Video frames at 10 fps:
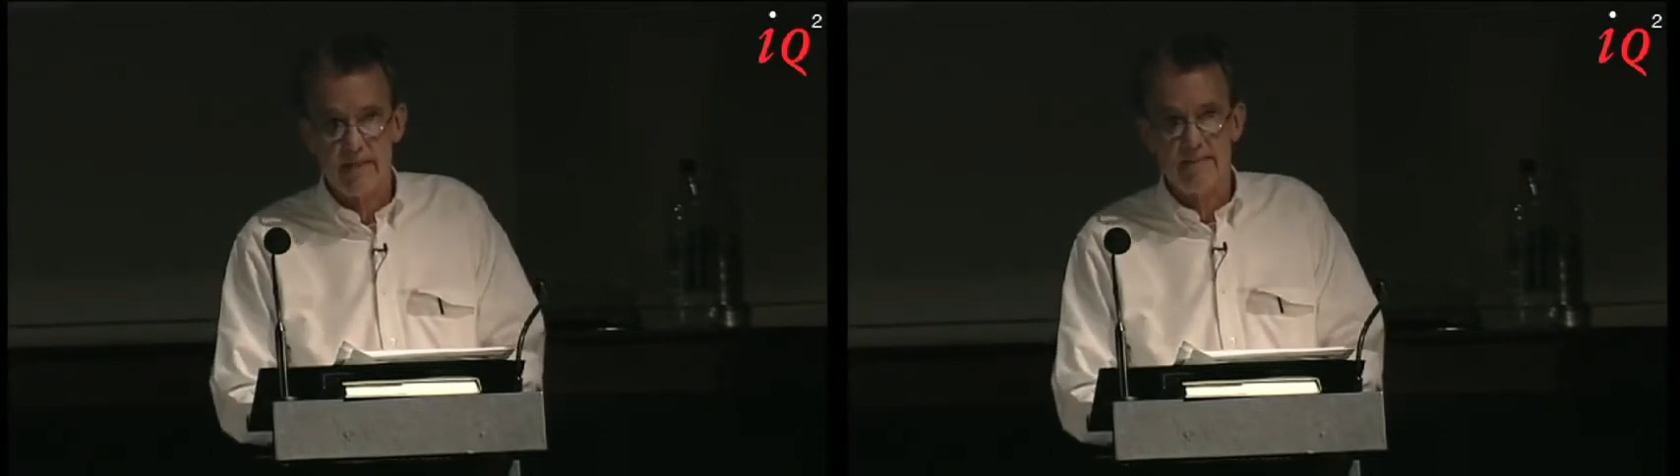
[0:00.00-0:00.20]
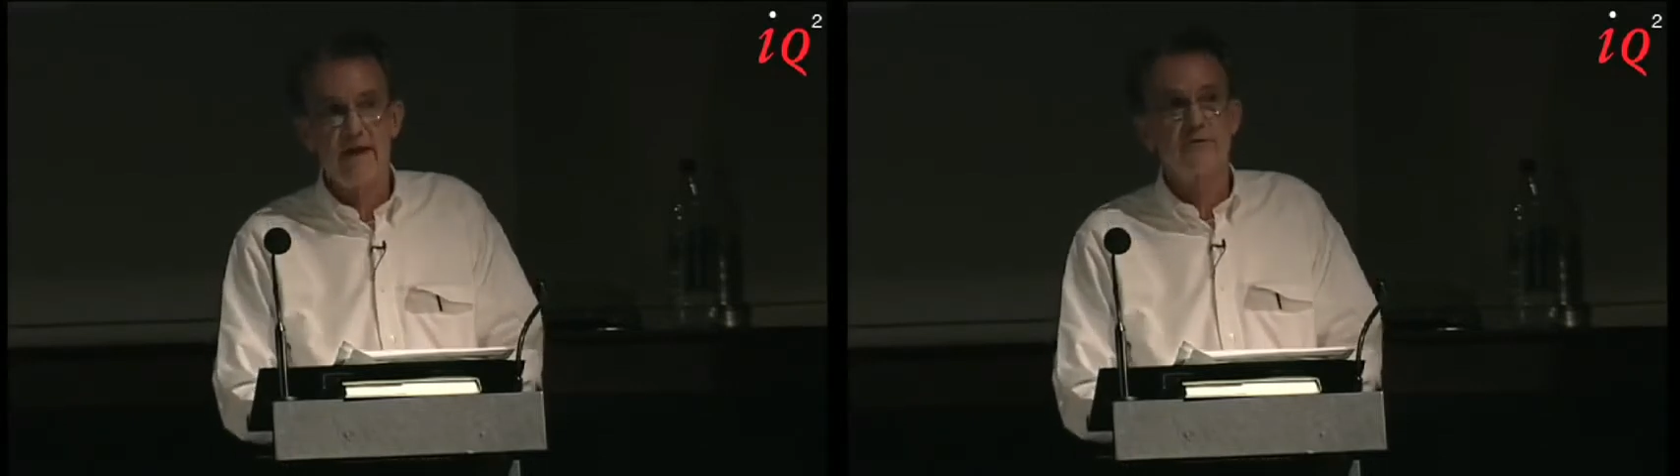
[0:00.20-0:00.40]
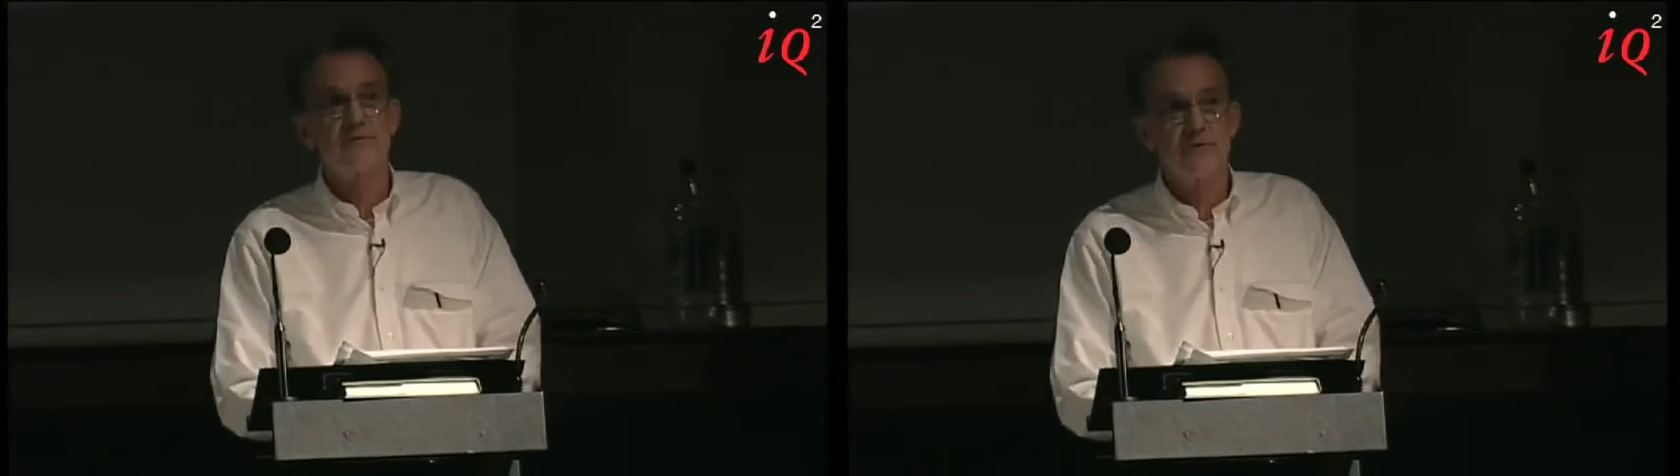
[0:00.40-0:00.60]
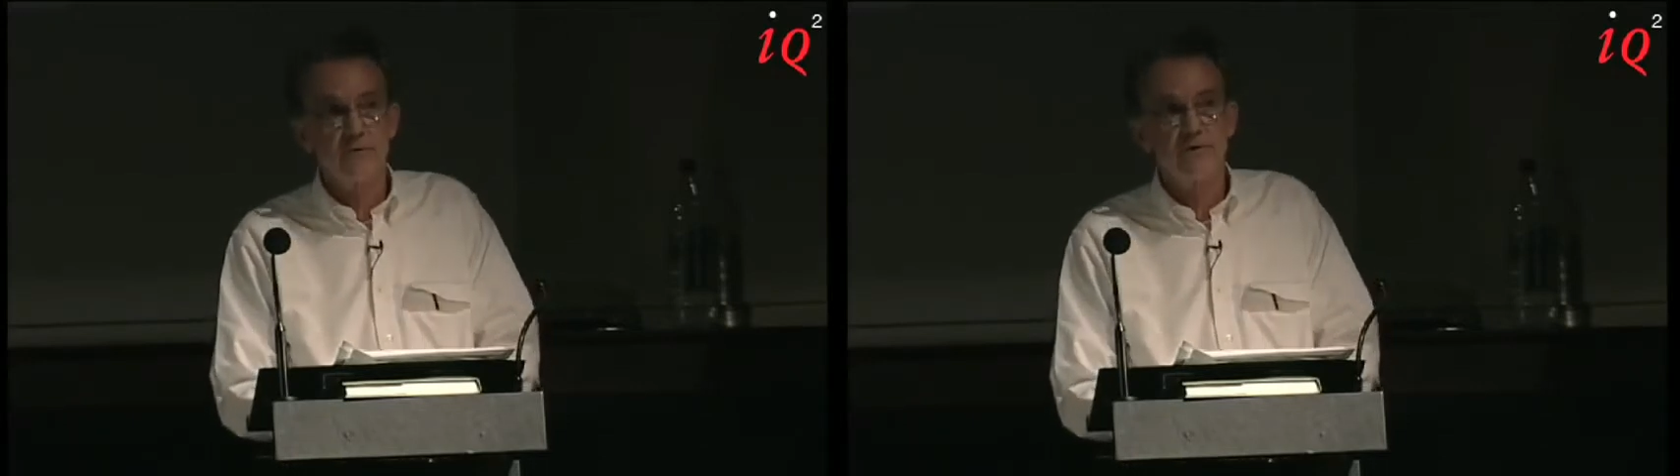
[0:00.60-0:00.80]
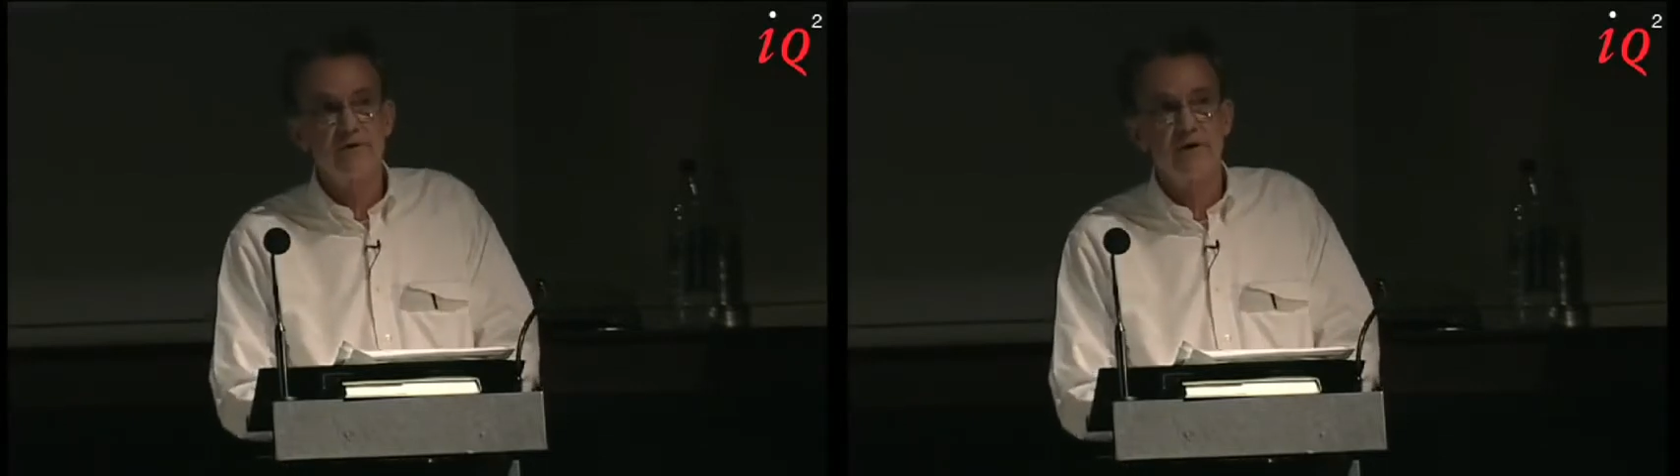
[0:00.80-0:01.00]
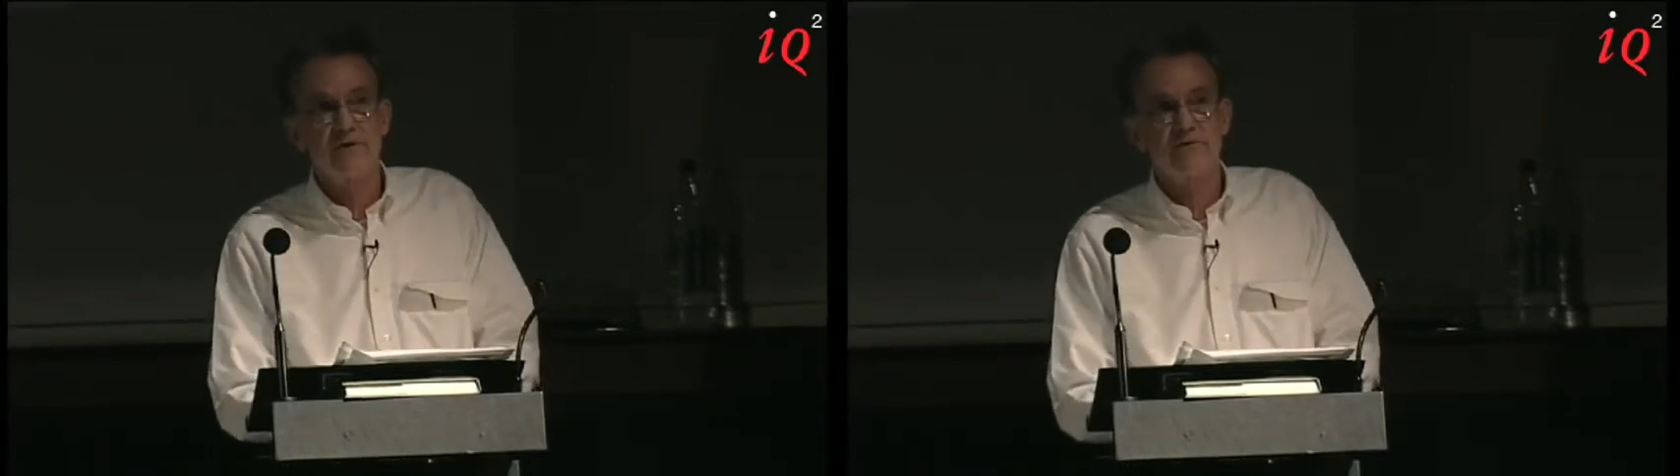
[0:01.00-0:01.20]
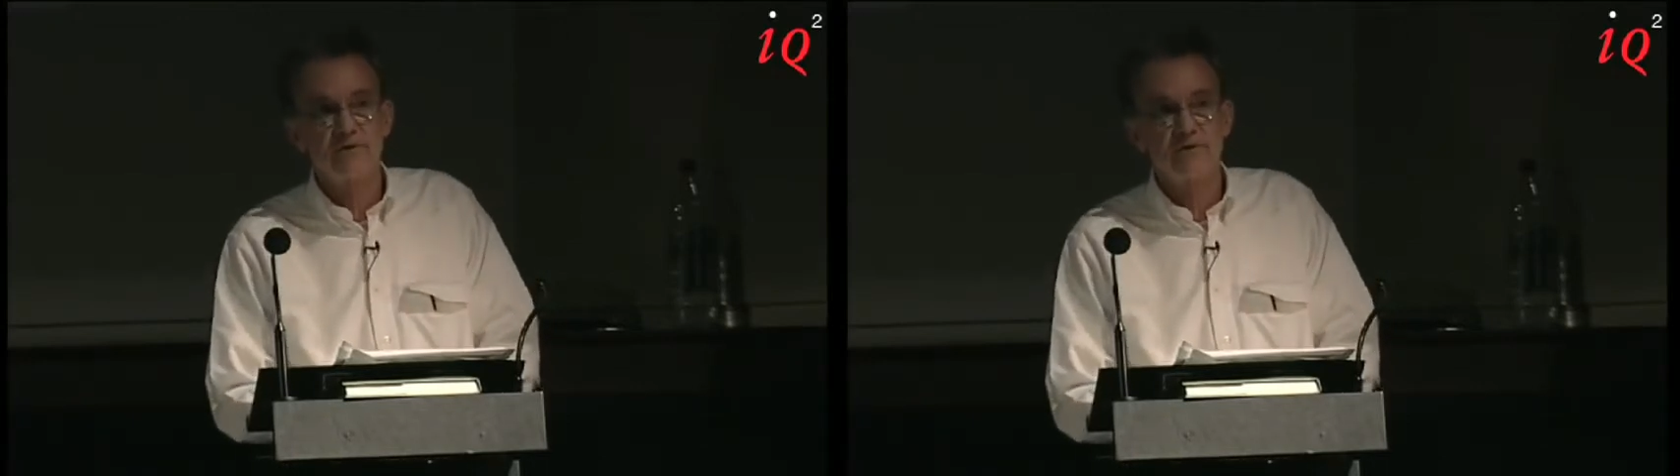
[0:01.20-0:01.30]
That truly then is